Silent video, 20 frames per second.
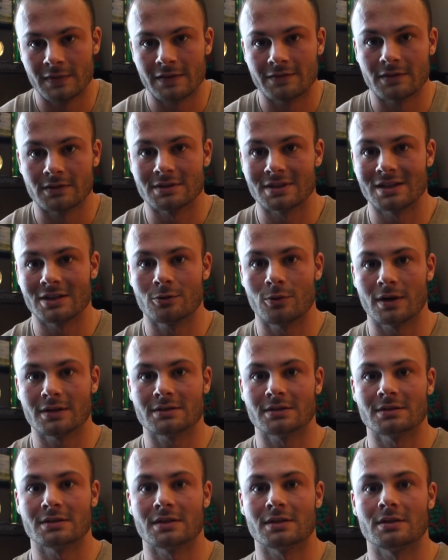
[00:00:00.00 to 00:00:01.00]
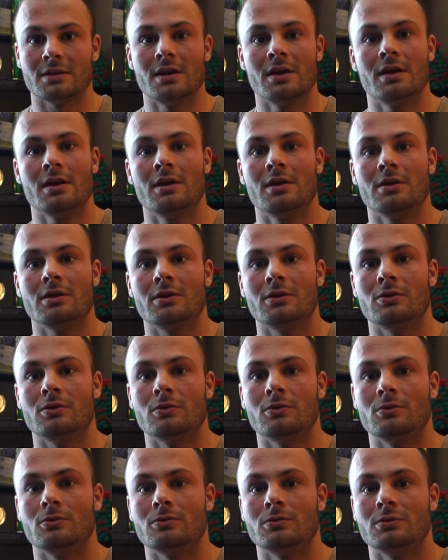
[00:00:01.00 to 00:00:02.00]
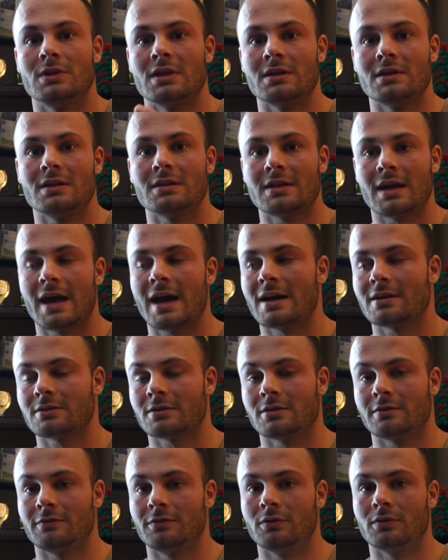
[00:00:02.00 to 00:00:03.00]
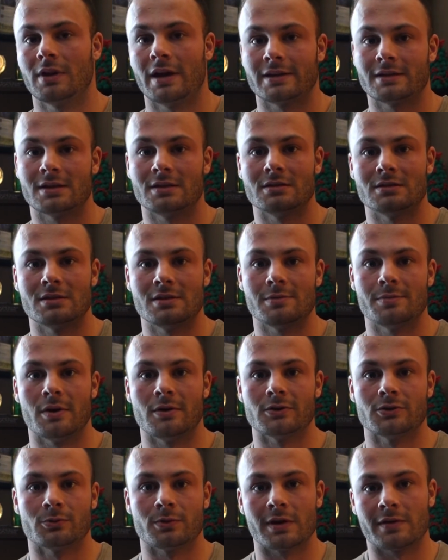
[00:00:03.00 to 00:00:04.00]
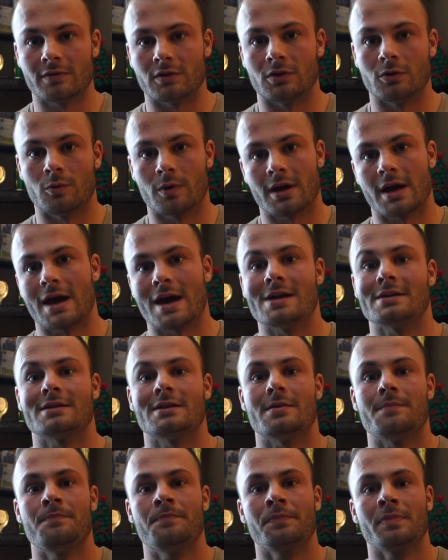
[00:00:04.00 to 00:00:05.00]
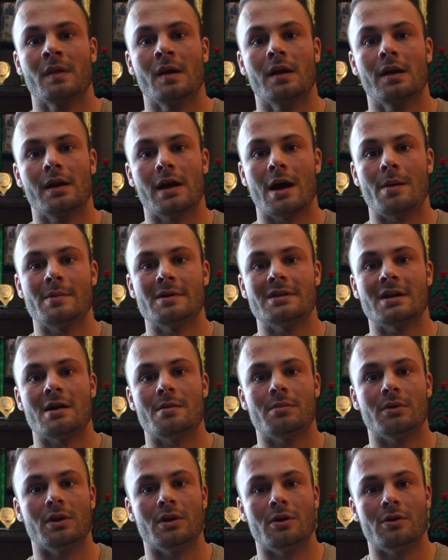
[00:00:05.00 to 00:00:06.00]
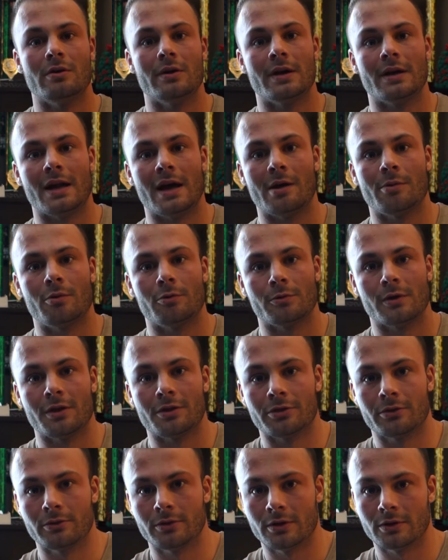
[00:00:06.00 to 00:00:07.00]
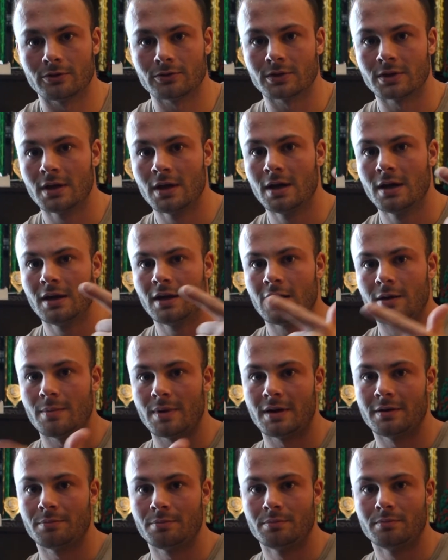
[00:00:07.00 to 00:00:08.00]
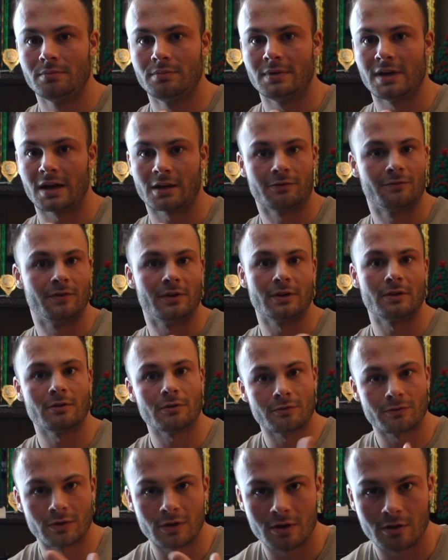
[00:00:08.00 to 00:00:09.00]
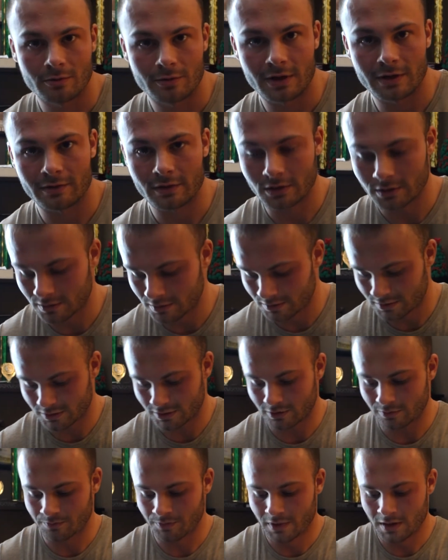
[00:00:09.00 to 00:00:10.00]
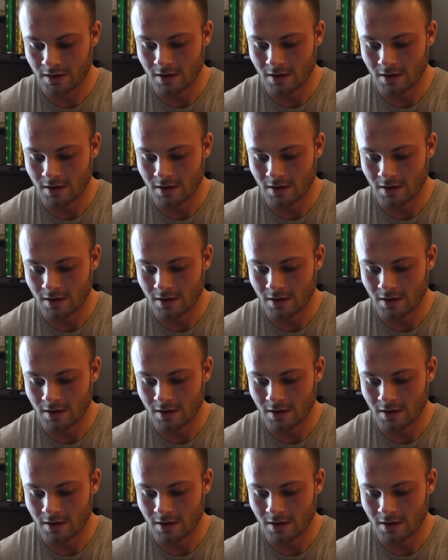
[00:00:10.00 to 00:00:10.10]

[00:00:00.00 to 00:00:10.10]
there's any questions that you didn't get to ask, if you didn't see the post or whatever and you want to ask them, comment down below and I will run through those in my next video, vlog, whatever. So